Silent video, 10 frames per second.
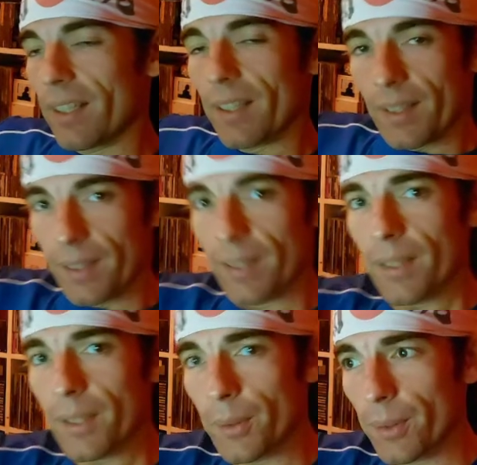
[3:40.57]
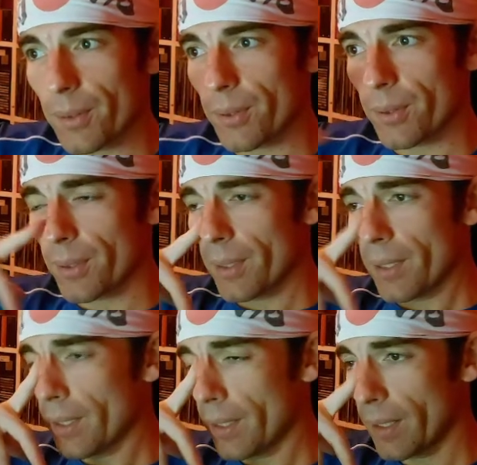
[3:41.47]
Hilly course,
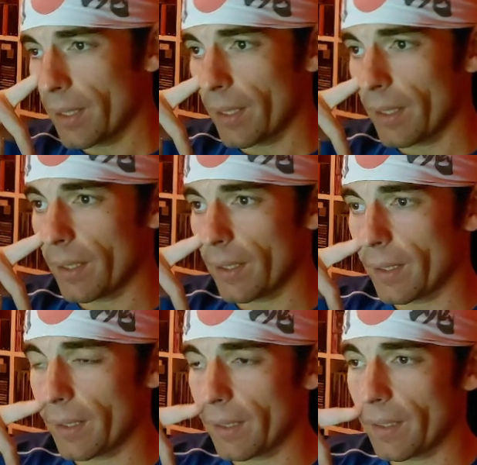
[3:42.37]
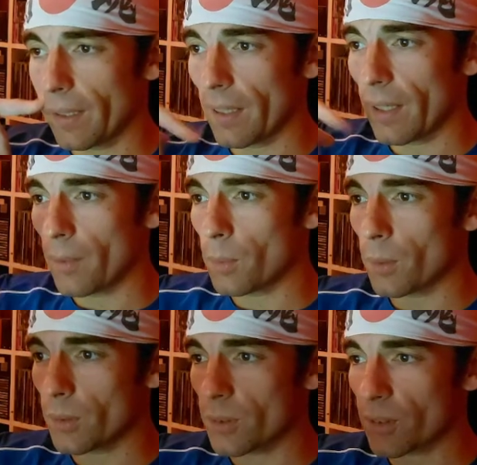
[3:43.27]
I
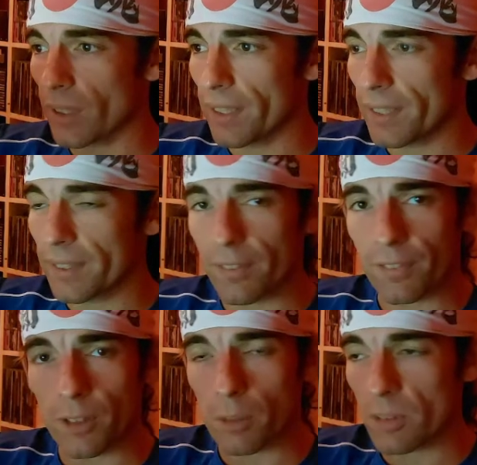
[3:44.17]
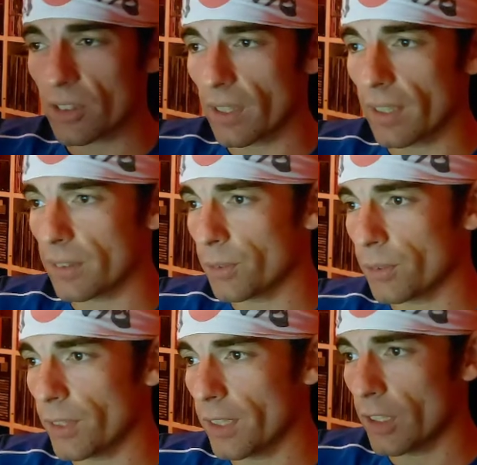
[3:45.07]
was the leader from start to
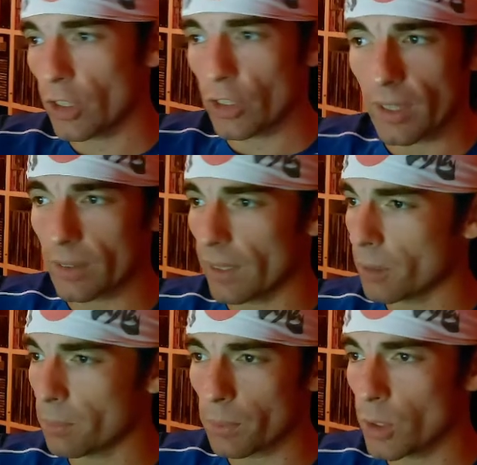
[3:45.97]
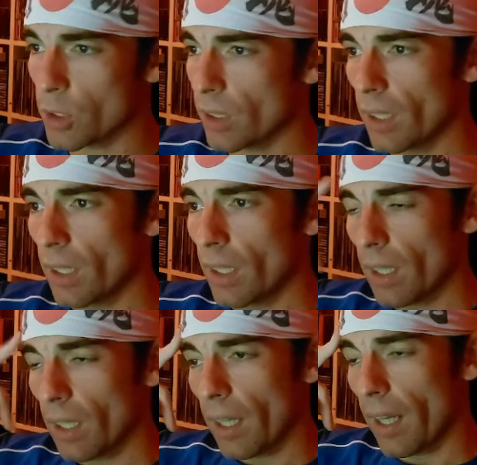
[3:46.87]
finish. I tried to push
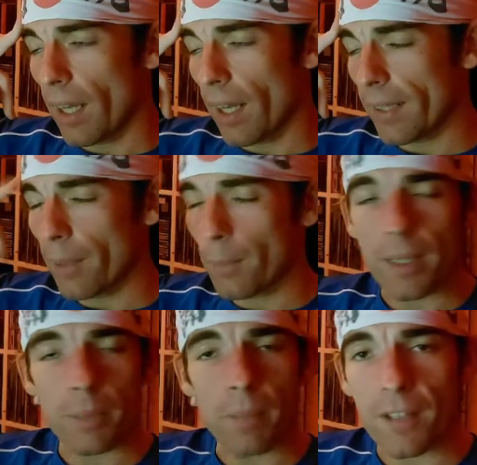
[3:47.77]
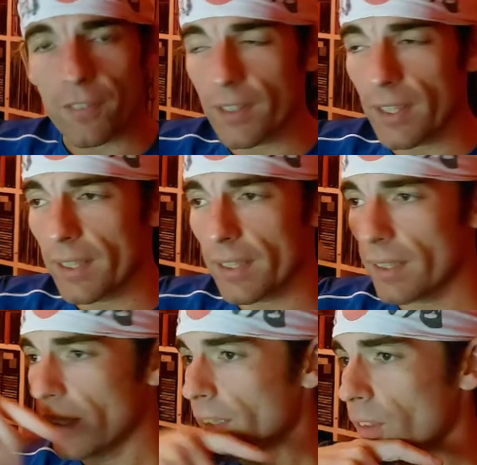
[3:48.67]
and I ran by feeling.
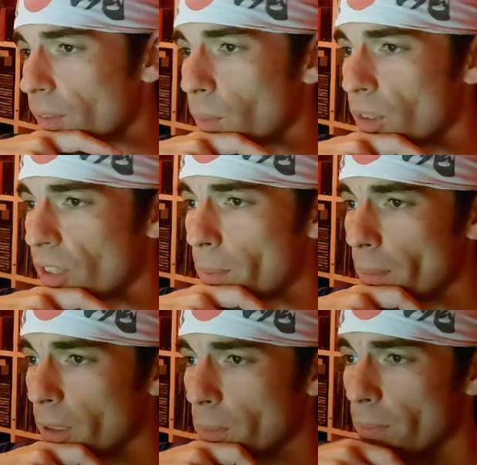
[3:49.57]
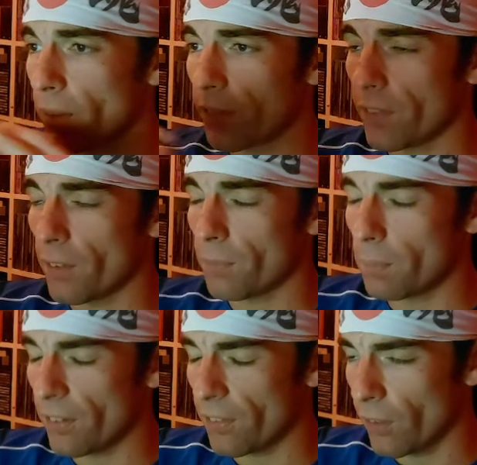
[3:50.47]
So I was happy about my
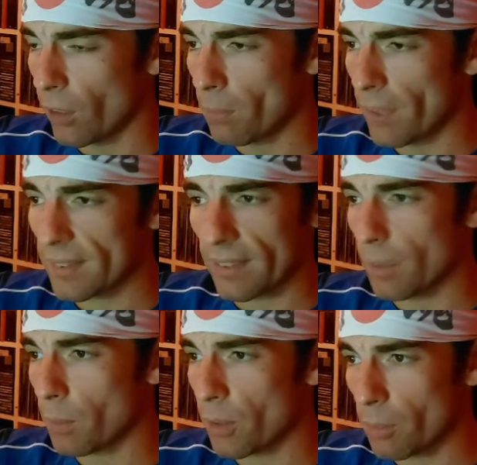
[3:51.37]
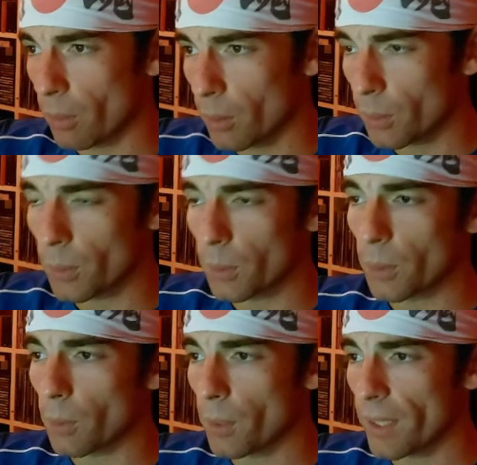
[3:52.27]
performance and I was able
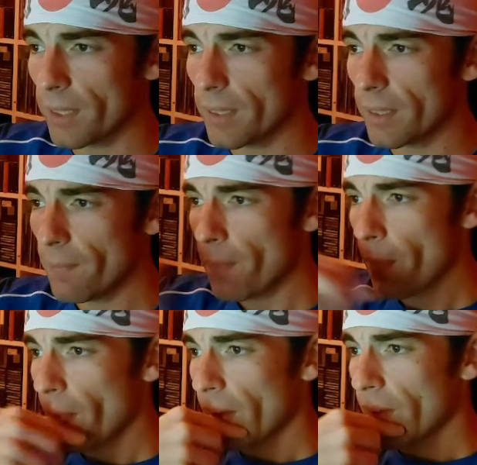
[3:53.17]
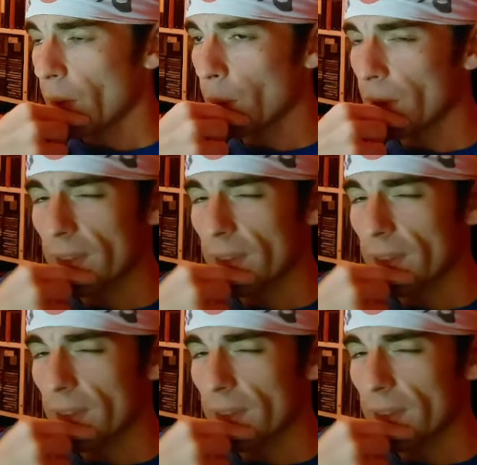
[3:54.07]
to win with